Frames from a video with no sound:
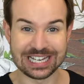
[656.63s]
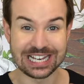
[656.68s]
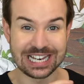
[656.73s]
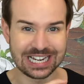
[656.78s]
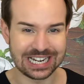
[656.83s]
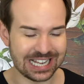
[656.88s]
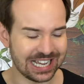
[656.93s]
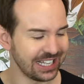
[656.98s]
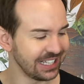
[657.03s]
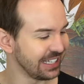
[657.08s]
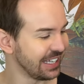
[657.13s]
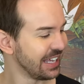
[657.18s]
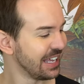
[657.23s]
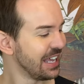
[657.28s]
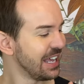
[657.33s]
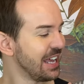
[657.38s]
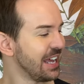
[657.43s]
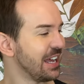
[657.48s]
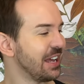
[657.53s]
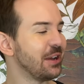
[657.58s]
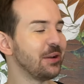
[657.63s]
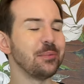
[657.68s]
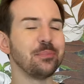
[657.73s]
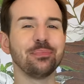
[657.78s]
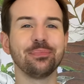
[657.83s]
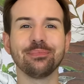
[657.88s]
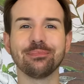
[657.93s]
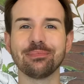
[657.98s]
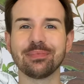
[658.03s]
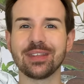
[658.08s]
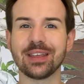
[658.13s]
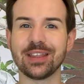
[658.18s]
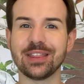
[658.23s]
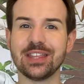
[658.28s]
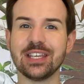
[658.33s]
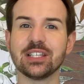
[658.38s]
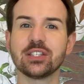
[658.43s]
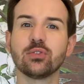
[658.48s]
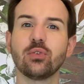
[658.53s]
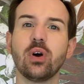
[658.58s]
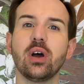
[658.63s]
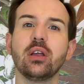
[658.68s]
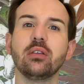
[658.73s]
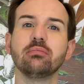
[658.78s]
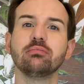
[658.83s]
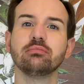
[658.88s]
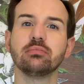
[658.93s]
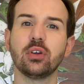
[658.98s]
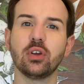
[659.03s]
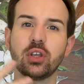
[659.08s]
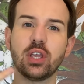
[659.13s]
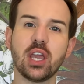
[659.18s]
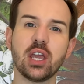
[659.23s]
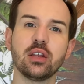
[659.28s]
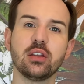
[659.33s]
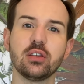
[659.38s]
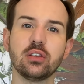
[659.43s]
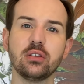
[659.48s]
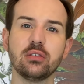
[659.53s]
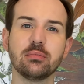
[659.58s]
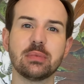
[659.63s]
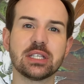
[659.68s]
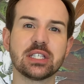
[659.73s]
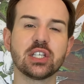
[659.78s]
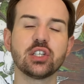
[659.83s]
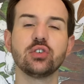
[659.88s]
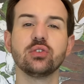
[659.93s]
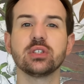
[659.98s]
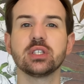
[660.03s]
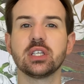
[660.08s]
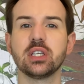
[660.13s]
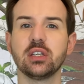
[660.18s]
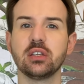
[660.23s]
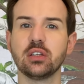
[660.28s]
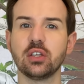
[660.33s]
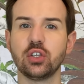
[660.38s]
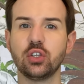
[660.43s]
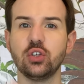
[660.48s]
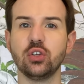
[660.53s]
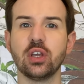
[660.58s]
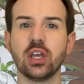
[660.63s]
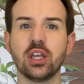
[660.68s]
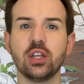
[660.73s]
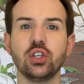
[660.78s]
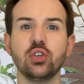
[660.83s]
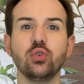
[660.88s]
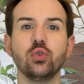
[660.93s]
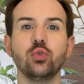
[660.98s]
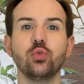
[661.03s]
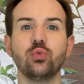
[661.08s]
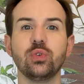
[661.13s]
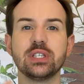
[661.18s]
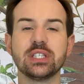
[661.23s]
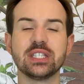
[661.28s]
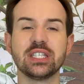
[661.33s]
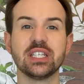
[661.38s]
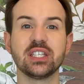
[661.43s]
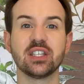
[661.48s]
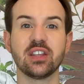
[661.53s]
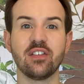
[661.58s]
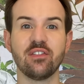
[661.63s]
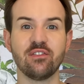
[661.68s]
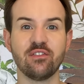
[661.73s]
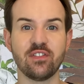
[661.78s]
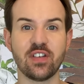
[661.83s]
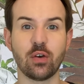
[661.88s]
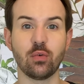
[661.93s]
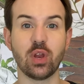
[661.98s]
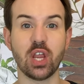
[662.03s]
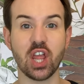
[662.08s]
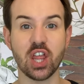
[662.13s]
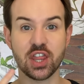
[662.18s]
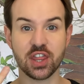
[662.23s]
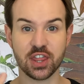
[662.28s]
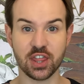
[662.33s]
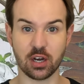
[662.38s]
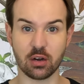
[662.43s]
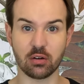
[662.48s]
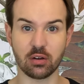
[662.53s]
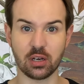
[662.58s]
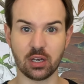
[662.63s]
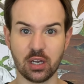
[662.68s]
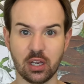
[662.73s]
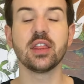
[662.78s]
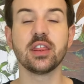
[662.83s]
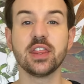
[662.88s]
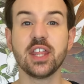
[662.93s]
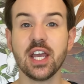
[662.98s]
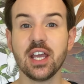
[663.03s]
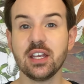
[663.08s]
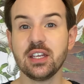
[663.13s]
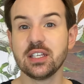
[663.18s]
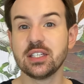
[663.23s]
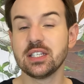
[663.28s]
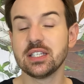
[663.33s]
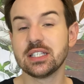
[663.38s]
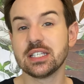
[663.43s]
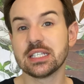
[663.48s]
like this one. Again, you massage your skin and you rinse it very thoroughly. Then it is